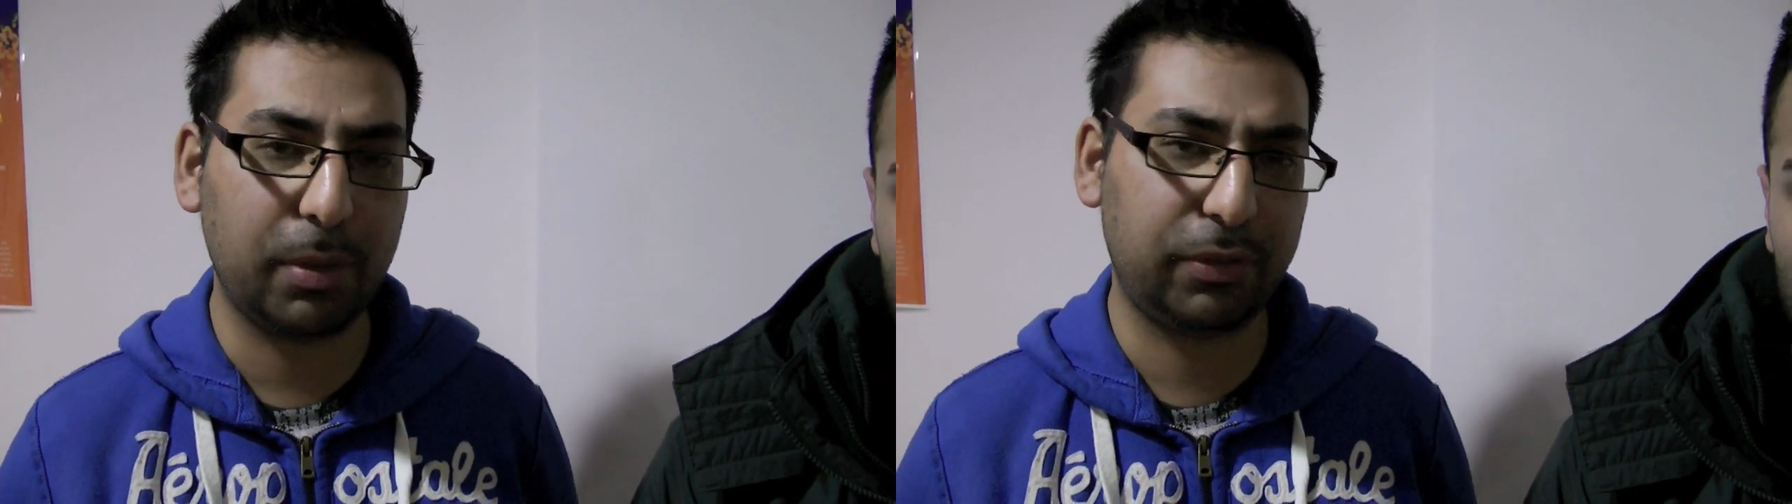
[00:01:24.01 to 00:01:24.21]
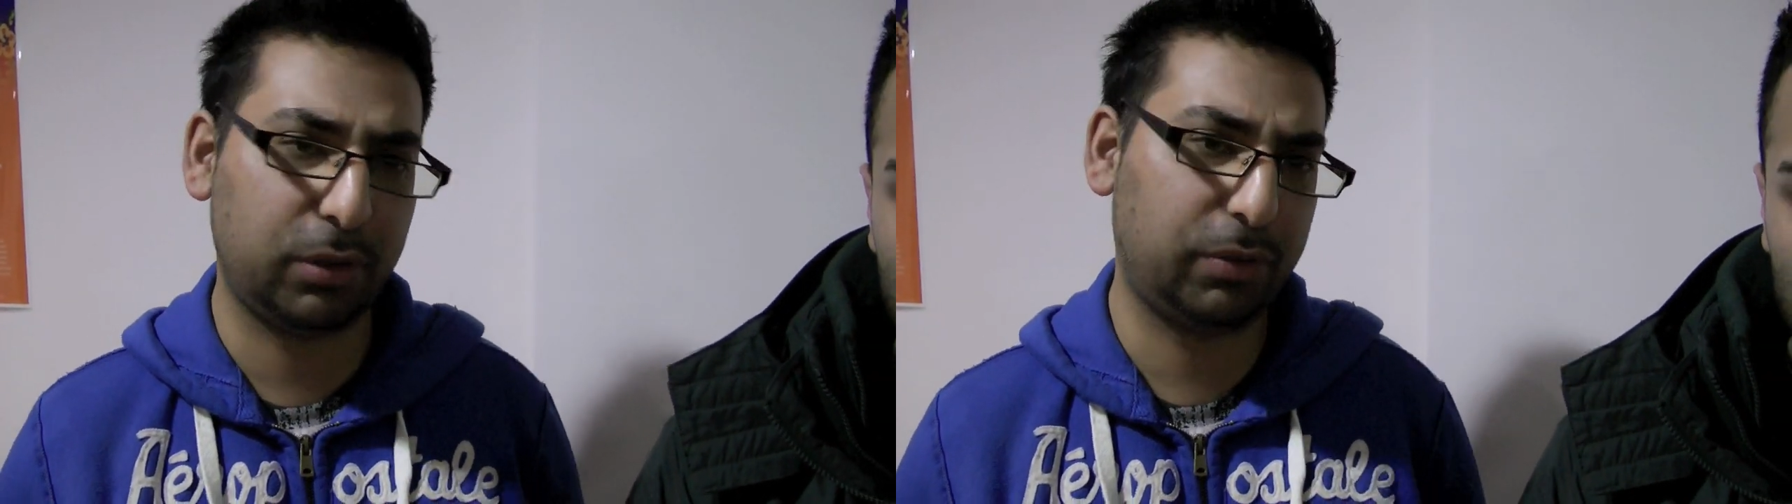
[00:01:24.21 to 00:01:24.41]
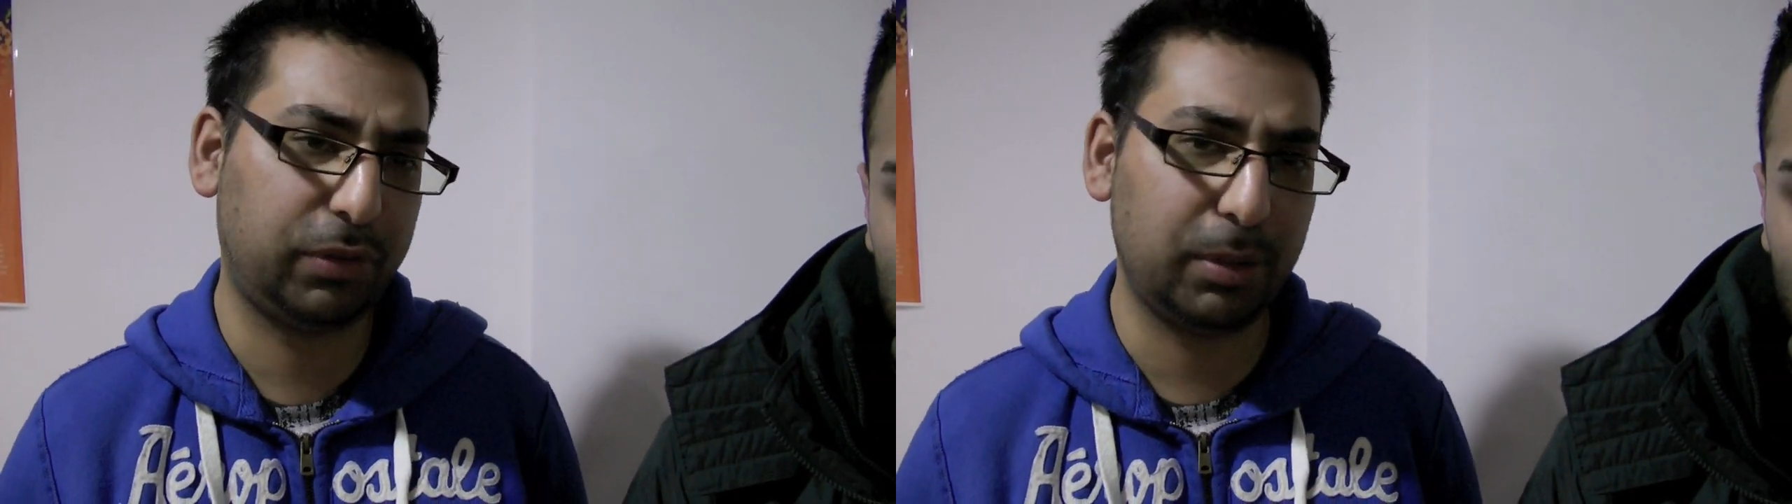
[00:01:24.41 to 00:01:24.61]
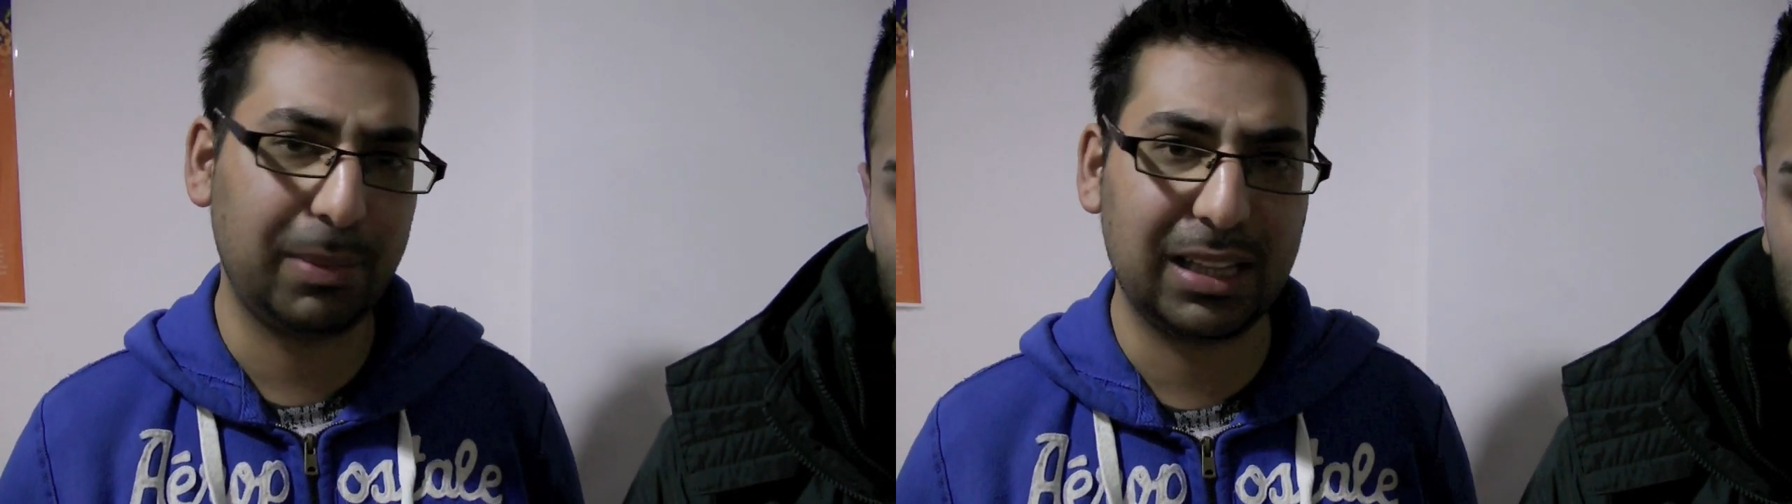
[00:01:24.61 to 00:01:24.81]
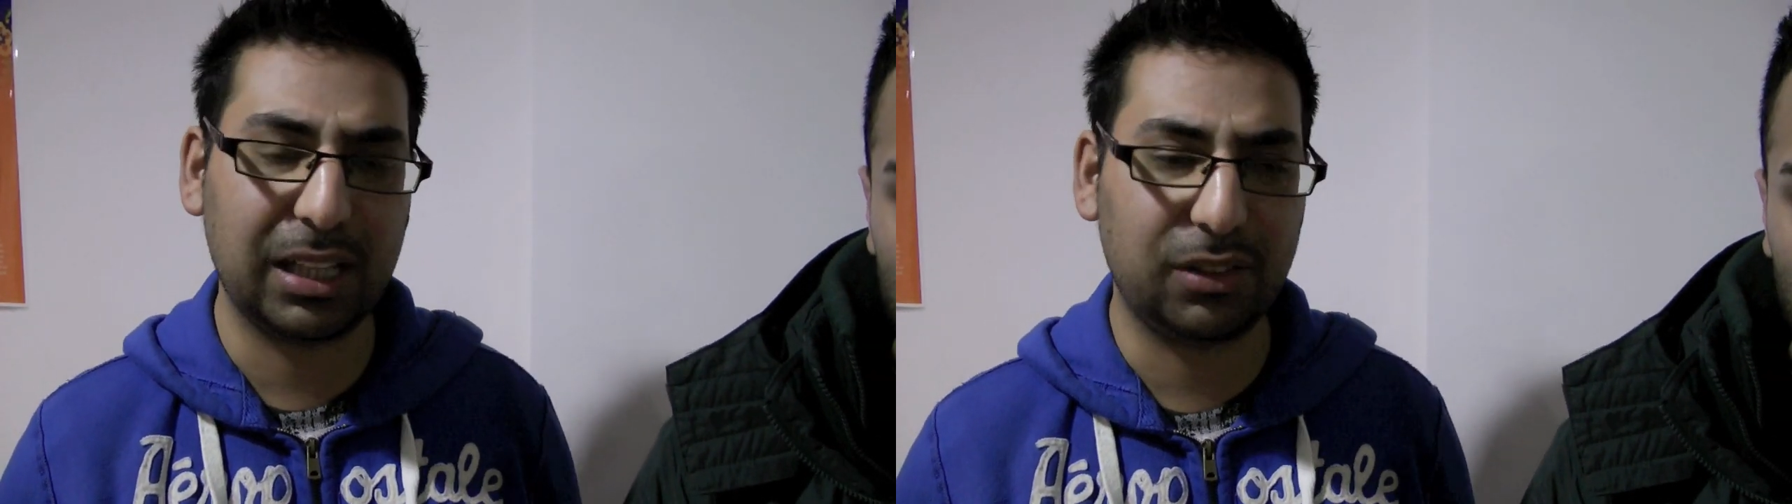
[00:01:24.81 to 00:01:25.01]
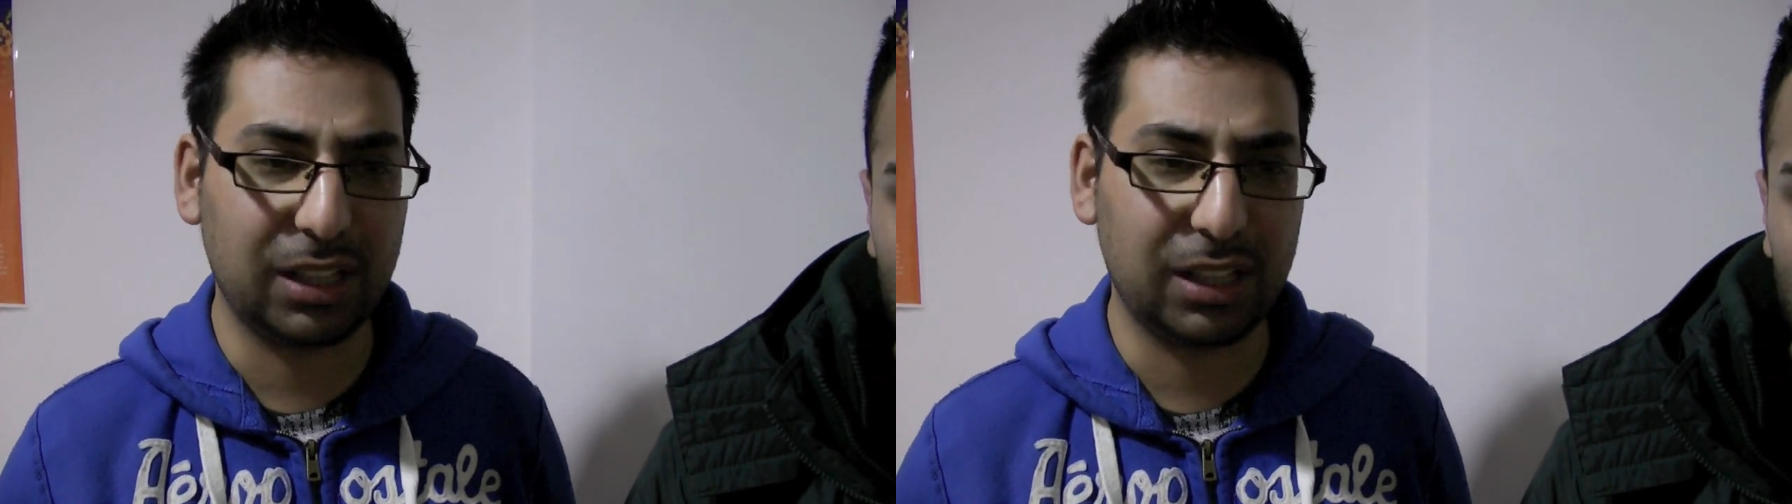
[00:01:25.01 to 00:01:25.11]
But for, for the Midlands,